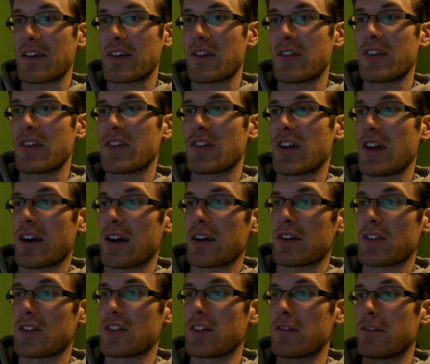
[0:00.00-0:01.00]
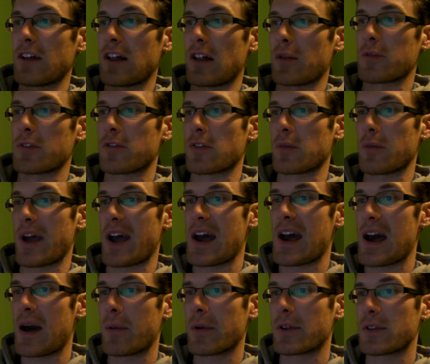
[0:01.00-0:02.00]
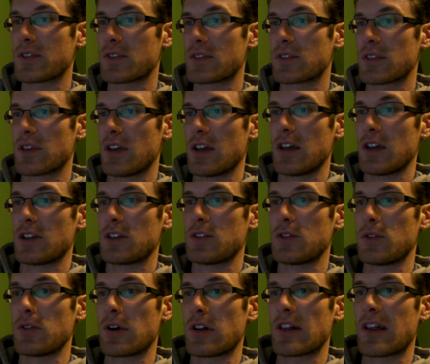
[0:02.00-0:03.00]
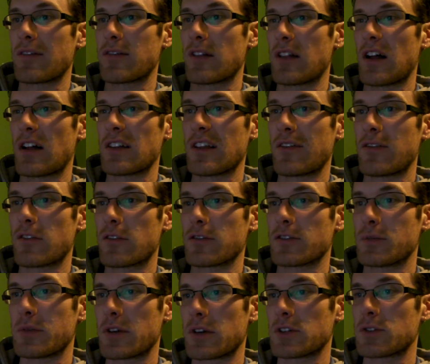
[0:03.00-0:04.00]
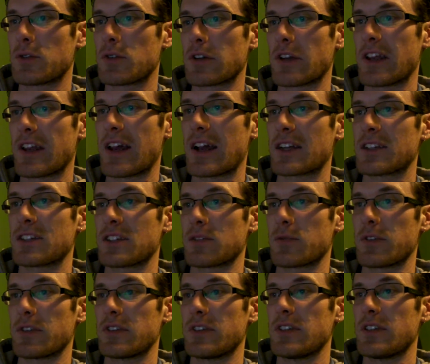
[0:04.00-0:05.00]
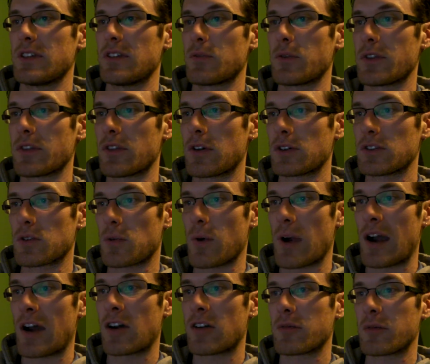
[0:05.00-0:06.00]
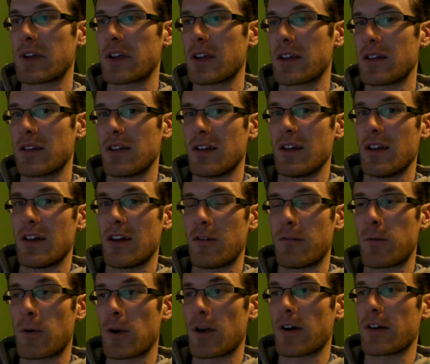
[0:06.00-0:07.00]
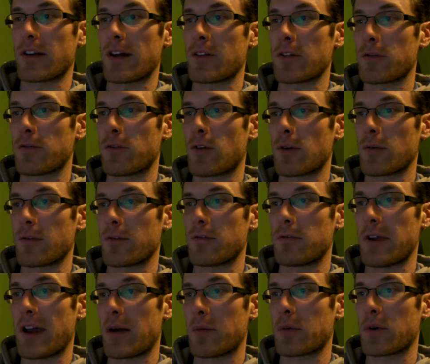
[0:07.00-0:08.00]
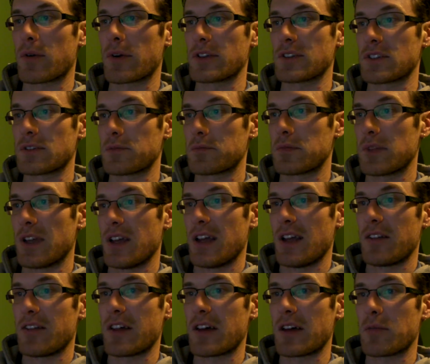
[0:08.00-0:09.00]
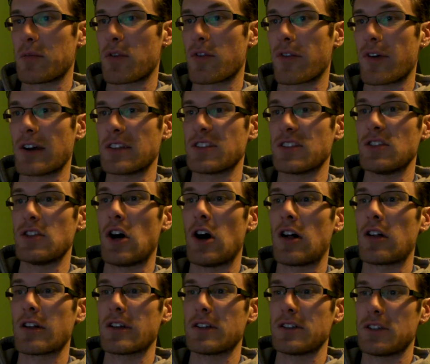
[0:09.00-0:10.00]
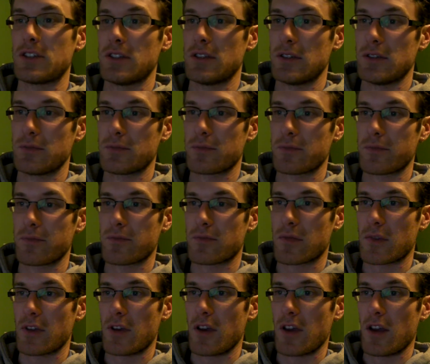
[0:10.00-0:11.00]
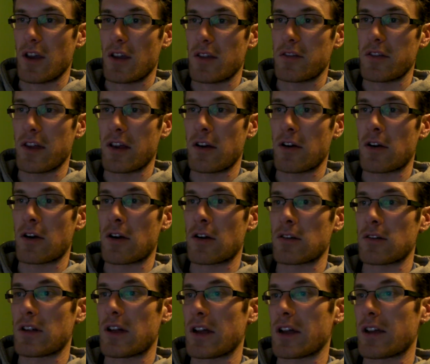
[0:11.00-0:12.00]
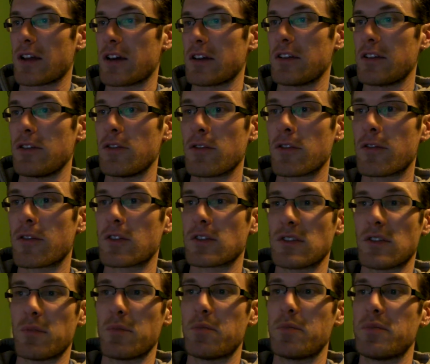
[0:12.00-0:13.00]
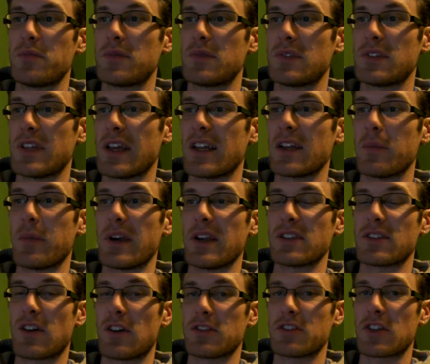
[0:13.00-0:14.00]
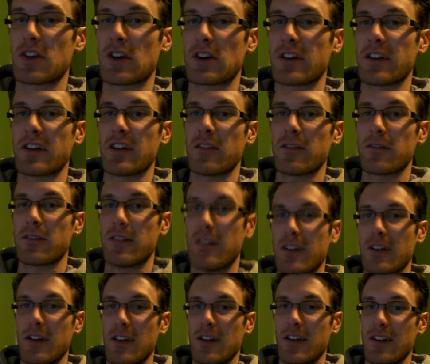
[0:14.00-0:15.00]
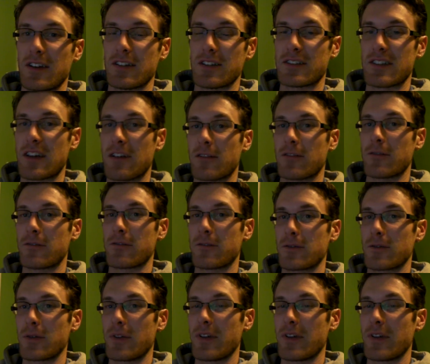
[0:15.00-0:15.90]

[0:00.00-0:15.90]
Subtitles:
this has developed from habits to a level of spiritual connection with those around me, another form of vampirism that provides knowledge. They are like a universal database alternative. Instead of